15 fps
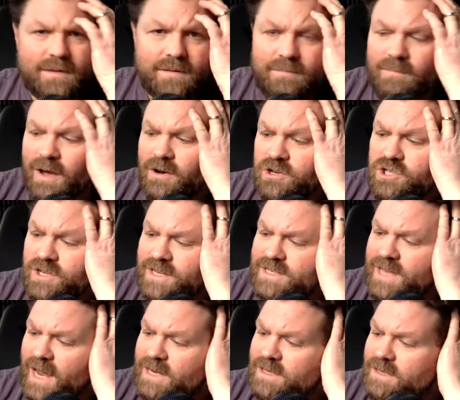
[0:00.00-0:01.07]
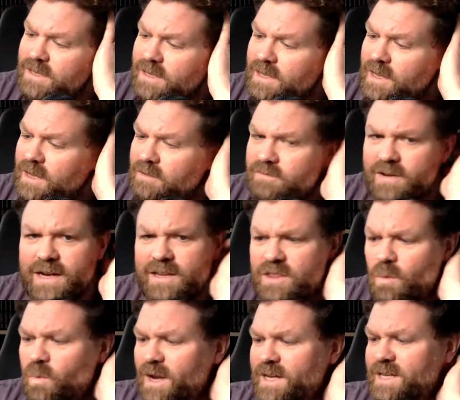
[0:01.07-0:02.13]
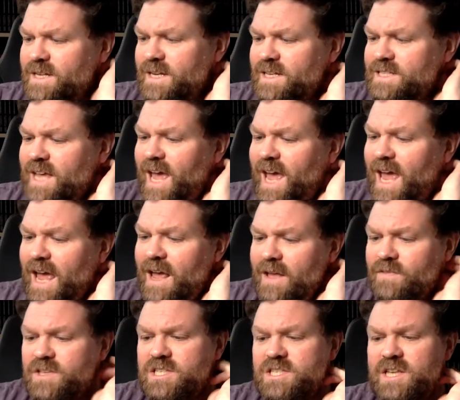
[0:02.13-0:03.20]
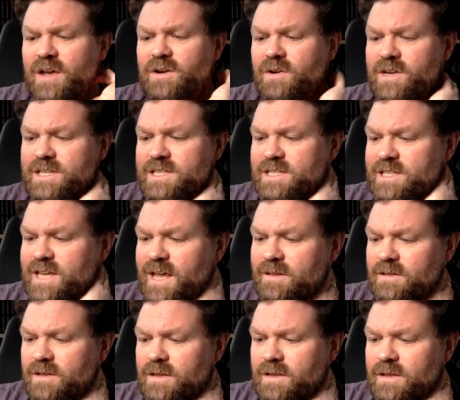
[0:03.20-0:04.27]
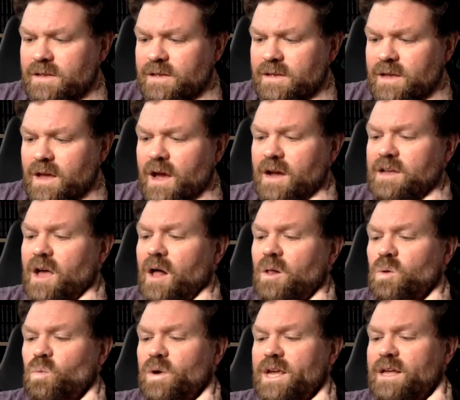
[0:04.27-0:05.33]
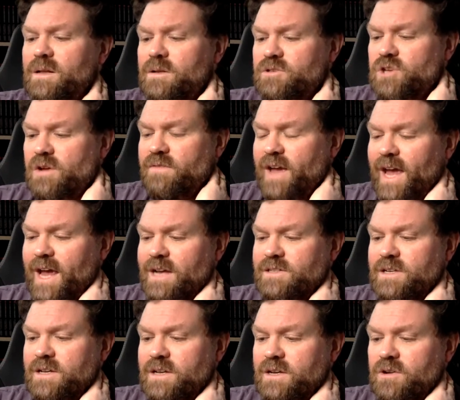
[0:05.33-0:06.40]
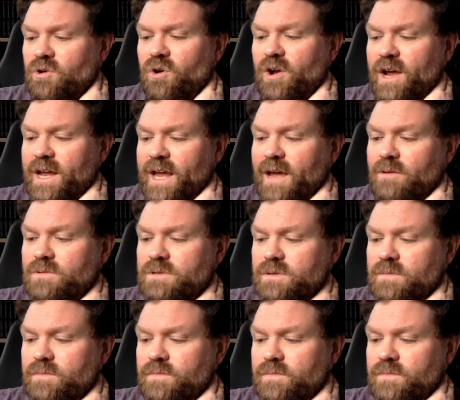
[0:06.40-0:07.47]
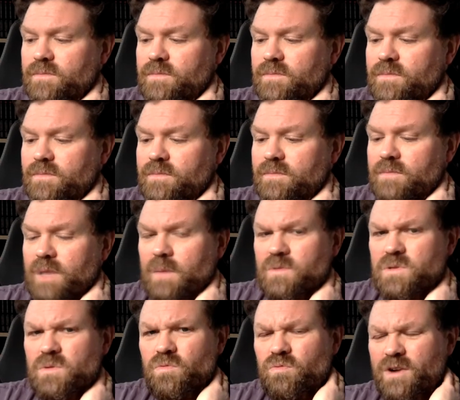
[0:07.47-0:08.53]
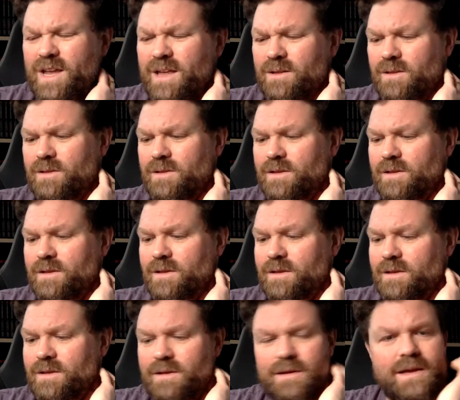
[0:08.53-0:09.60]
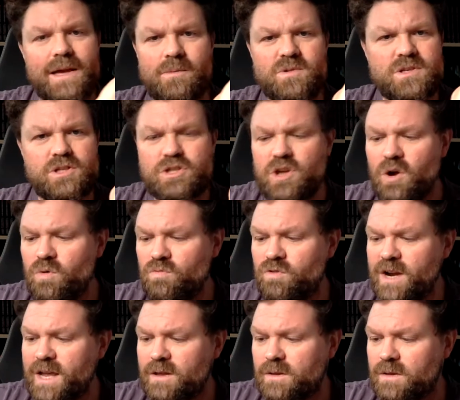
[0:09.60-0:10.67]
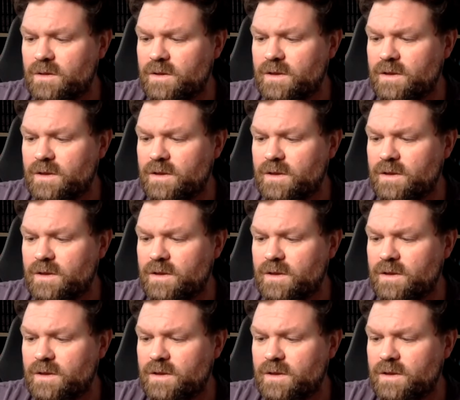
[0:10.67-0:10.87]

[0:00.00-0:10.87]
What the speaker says: Marlowe shook his head, feeling the wind in his hair, the sun on his skin. A gull wheeled overhead, crying out. It was all real. It was so real.